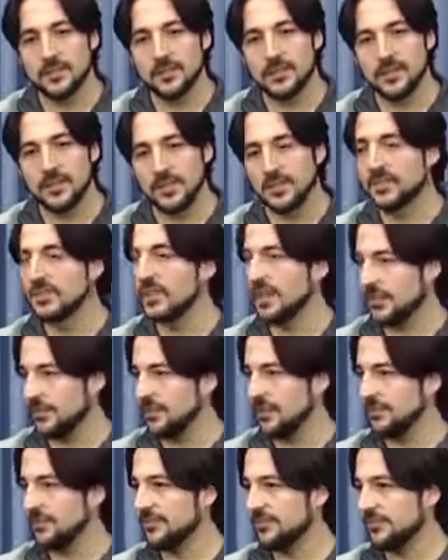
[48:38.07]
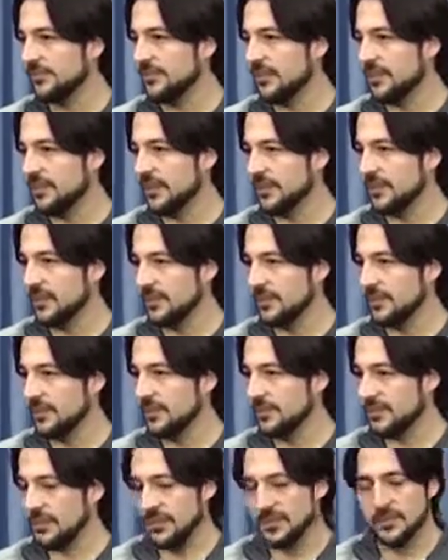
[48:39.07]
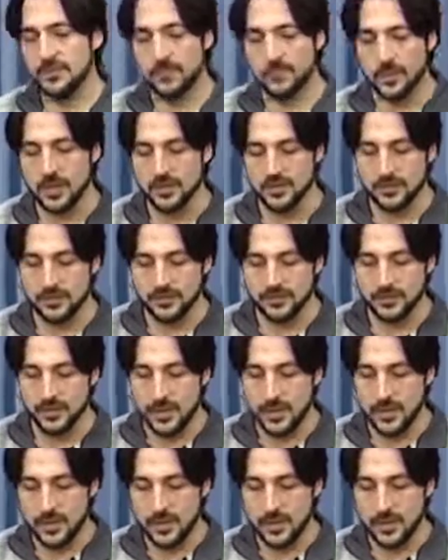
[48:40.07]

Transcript: this kind of instructions.